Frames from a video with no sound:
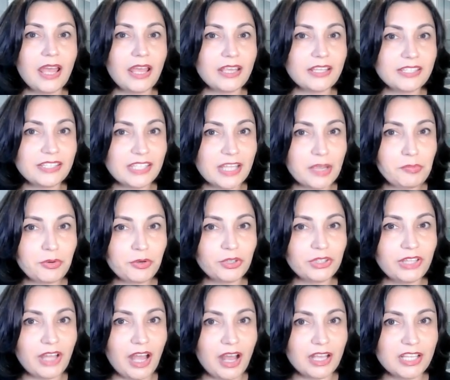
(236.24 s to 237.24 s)
A
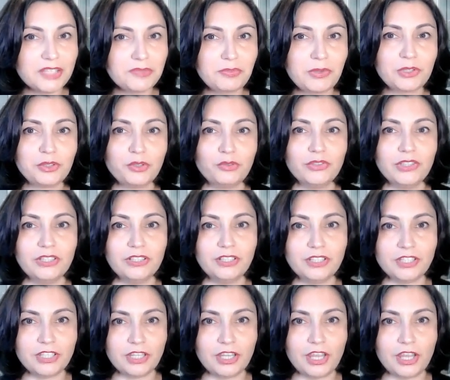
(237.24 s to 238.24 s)
separate aspect of the
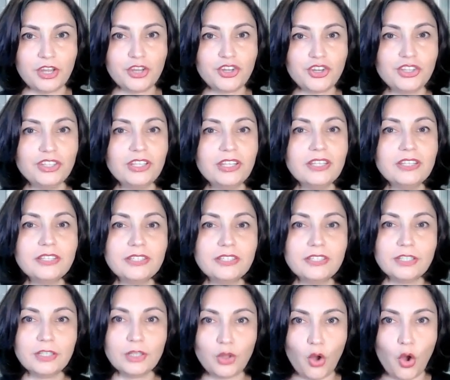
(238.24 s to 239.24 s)
litigation is
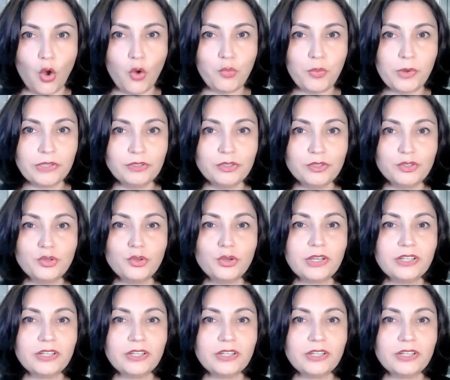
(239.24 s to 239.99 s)
still open to